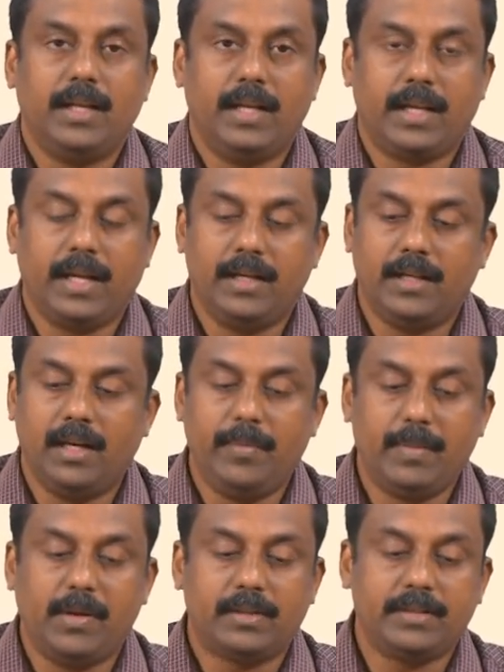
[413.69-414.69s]
Again uh,
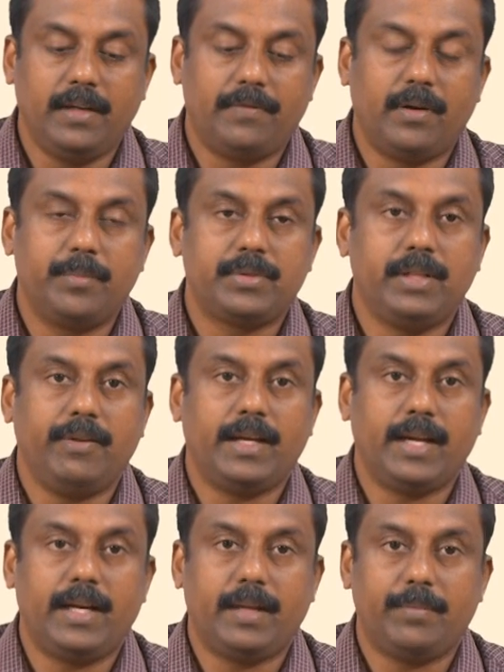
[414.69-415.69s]
aluminum oxide forms even
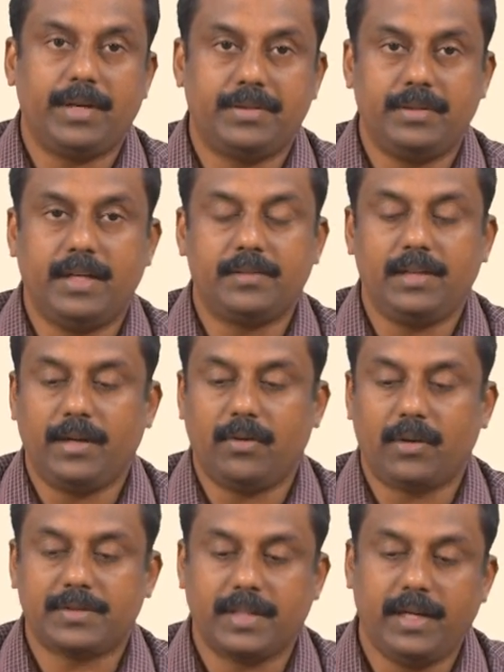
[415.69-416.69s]
higher temperature than silicon
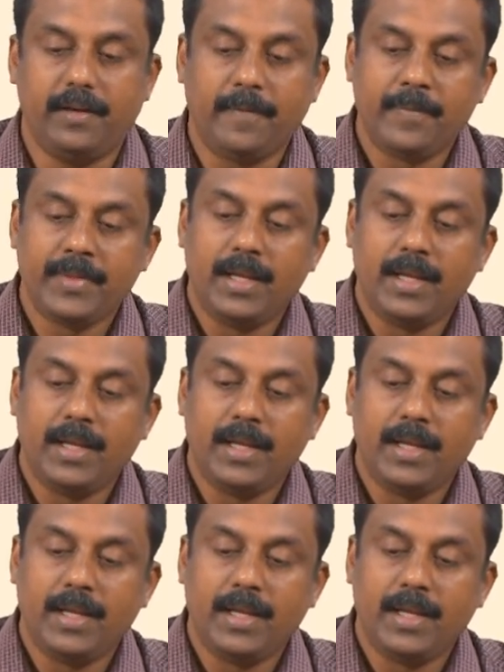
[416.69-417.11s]
oxide